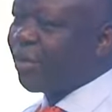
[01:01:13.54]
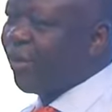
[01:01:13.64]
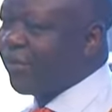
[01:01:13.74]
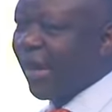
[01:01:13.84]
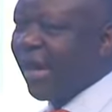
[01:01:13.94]

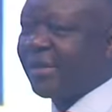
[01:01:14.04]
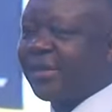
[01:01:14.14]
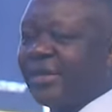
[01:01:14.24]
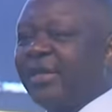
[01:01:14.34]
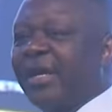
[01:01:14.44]
of
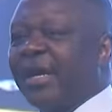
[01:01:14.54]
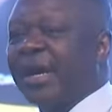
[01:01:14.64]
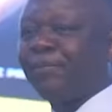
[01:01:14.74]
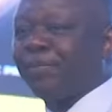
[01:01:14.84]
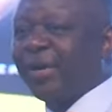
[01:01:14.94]
Christ,
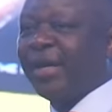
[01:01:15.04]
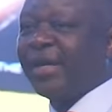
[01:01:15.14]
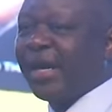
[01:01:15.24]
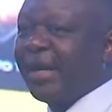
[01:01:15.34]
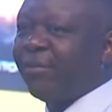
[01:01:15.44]
and I pray in
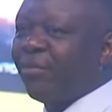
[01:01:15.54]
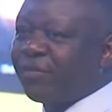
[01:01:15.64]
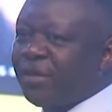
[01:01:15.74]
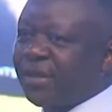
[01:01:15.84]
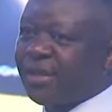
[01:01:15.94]
the name of
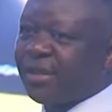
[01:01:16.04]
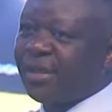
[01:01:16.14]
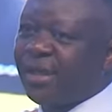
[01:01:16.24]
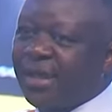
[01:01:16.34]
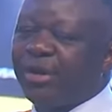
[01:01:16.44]
Jesus
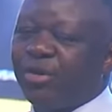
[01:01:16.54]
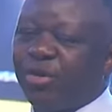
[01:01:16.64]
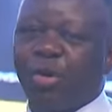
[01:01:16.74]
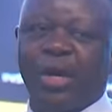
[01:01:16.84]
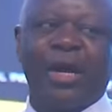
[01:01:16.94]
that you
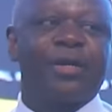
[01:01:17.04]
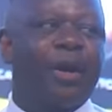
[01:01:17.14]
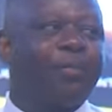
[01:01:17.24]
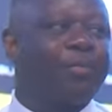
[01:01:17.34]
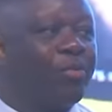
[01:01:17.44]
will end
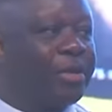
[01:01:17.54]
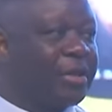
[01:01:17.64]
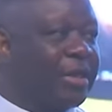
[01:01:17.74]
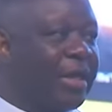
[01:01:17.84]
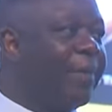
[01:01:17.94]
up
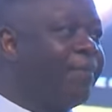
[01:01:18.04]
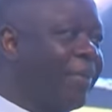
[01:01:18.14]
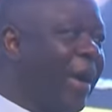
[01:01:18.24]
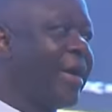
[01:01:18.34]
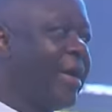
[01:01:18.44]
with a
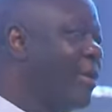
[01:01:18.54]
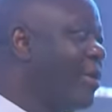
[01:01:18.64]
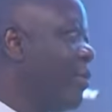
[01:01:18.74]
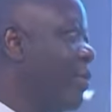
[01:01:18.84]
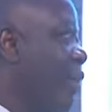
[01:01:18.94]
pack
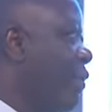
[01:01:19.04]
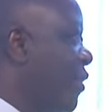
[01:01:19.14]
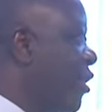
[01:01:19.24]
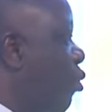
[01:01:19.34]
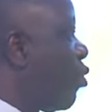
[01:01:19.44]
of
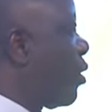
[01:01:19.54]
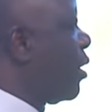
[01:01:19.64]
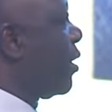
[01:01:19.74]
this book